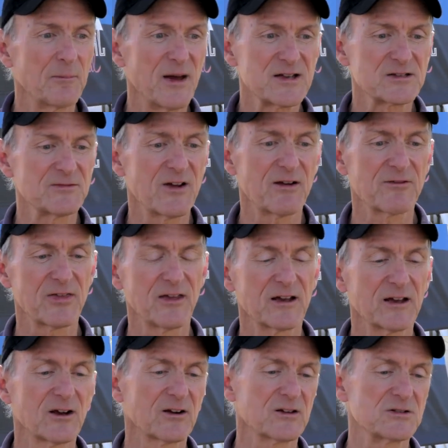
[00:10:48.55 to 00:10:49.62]
best of everything
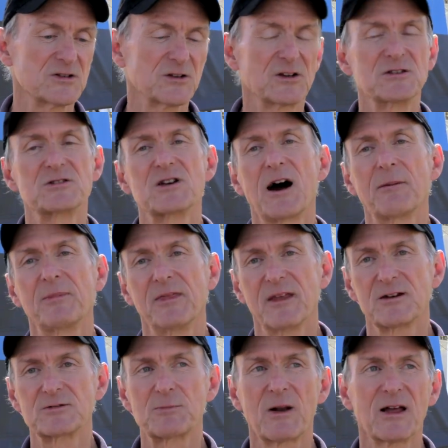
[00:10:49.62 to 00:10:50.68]
here because you can shop in
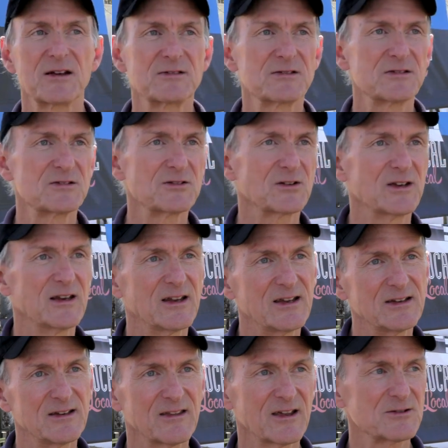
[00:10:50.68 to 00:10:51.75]
those places, you can
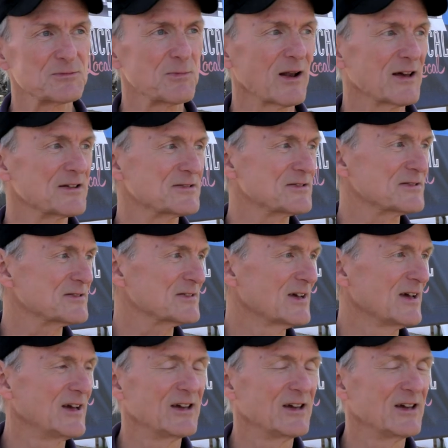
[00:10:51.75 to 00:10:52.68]
eat in those places.